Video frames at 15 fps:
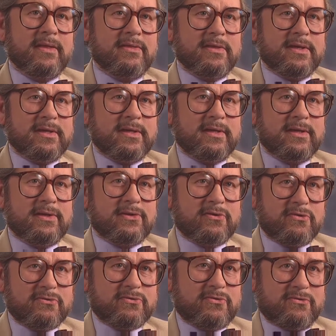the
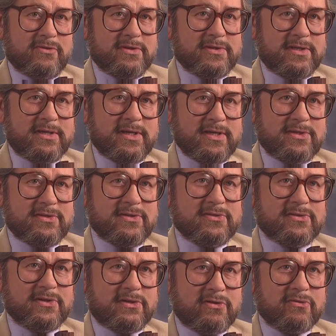contrary indications,
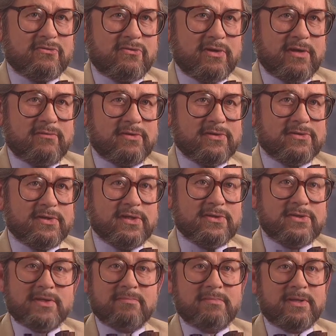the contrary evidence, is
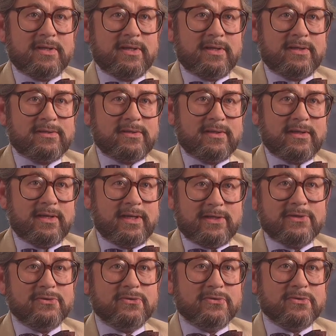simply
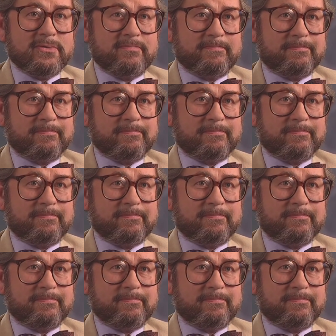ignored.